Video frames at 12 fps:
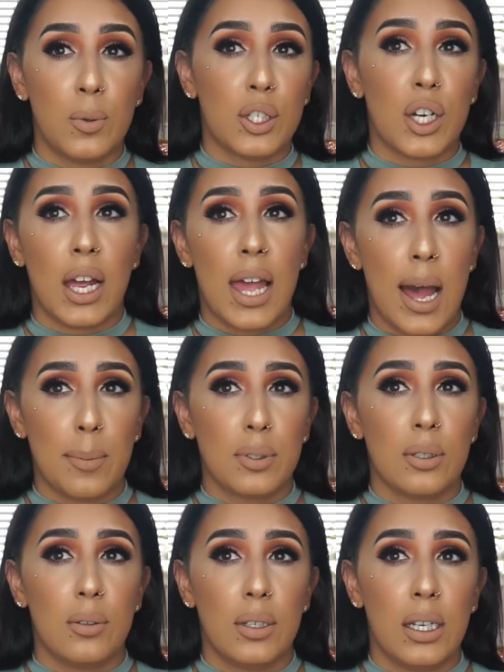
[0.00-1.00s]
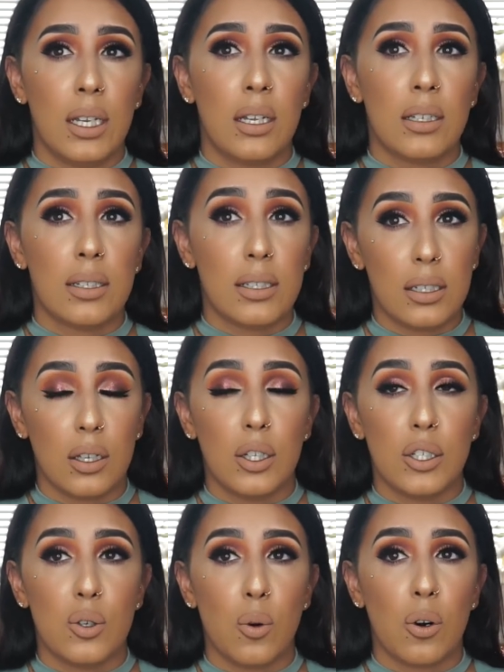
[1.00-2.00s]
which I absolutely still
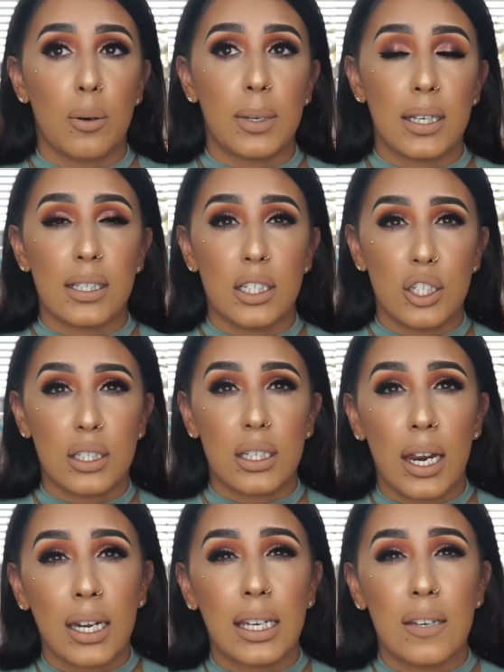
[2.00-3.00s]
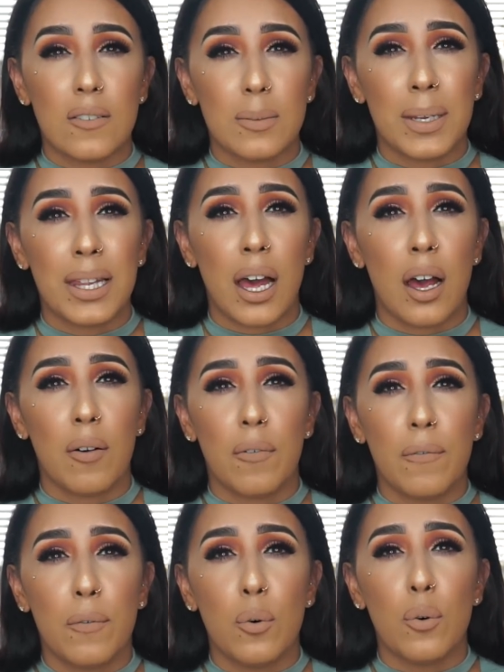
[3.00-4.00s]
adore because it just kind of gives me that
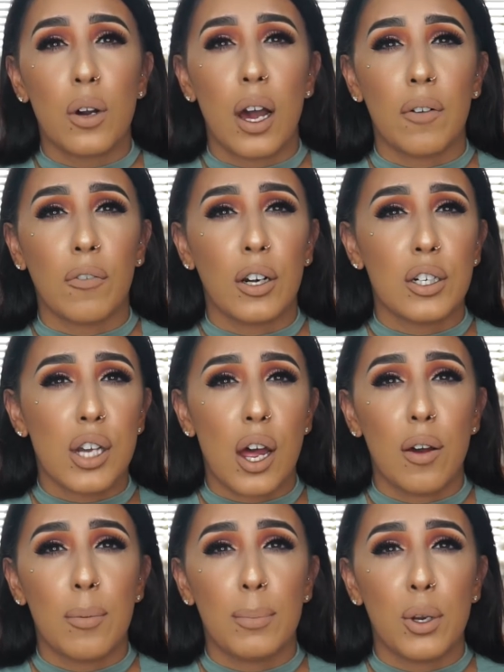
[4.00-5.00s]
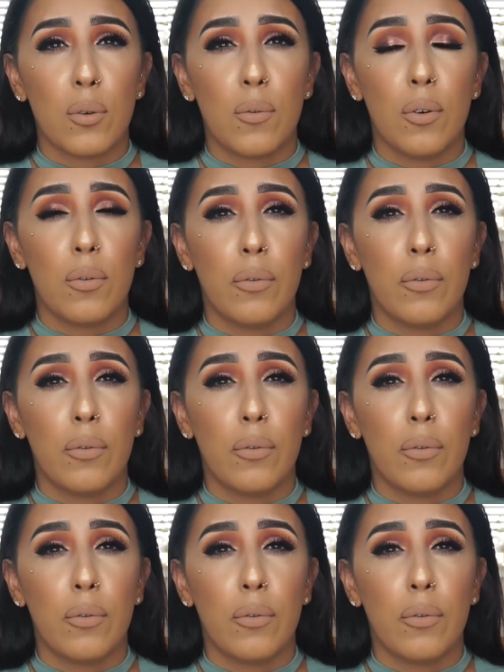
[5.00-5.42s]
full coverage, that beautiful,